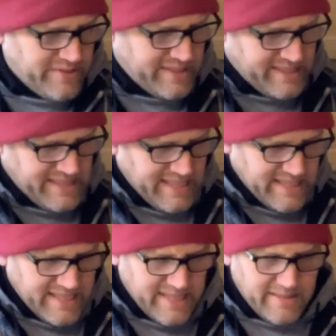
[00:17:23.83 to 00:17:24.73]

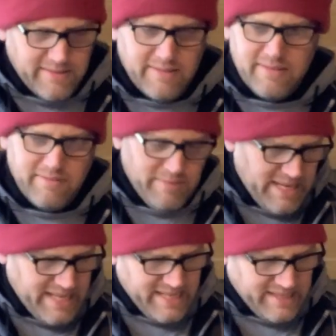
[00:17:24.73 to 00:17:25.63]
sealing
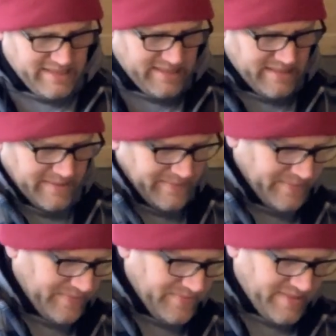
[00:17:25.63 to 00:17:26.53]
rings.
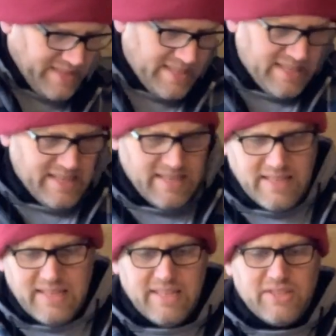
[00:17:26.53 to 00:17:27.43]

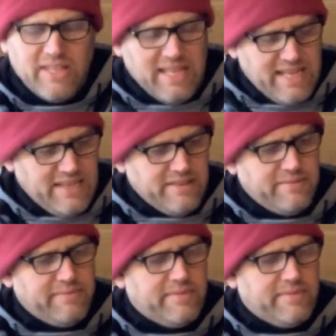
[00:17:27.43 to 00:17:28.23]
There's a lot of